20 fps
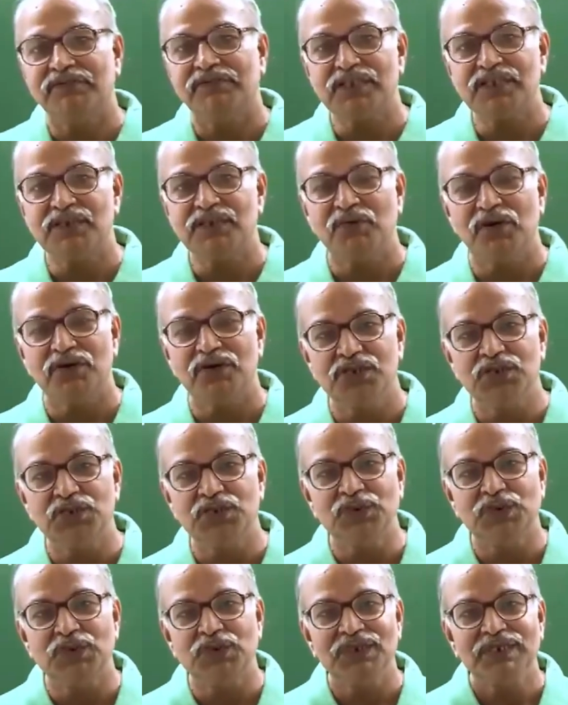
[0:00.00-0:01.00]
first
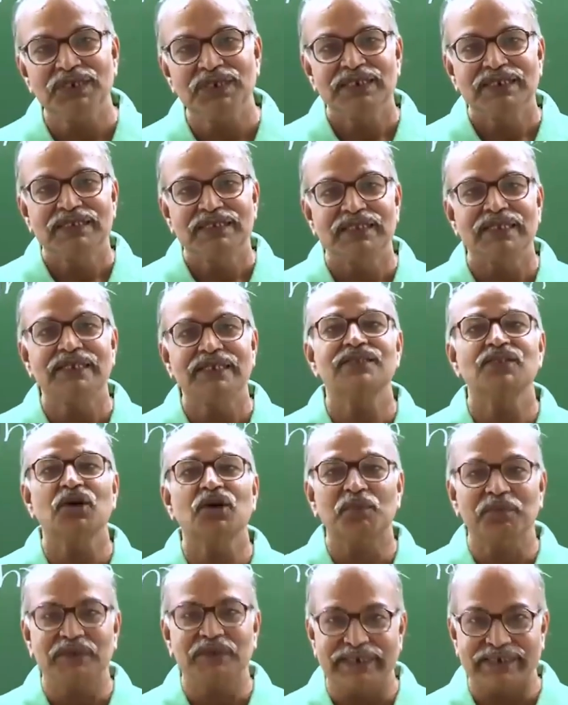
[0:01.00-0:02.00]
module, that is
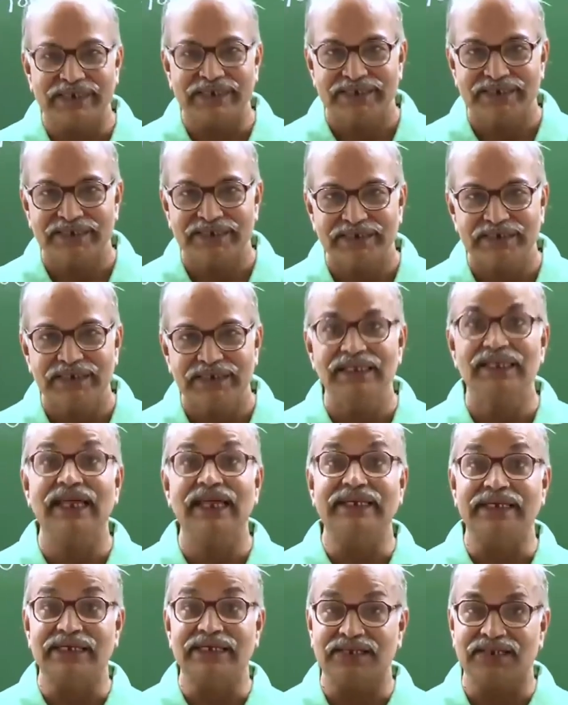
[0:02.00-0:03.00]
optics,
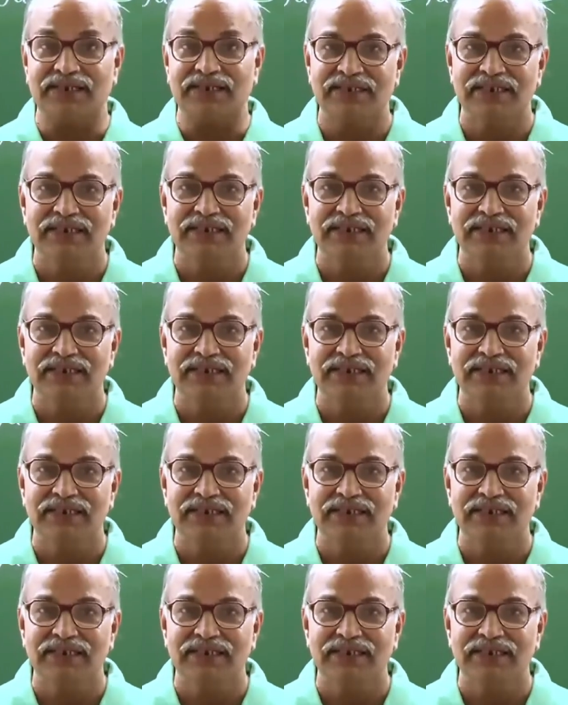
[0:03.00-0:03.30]
light.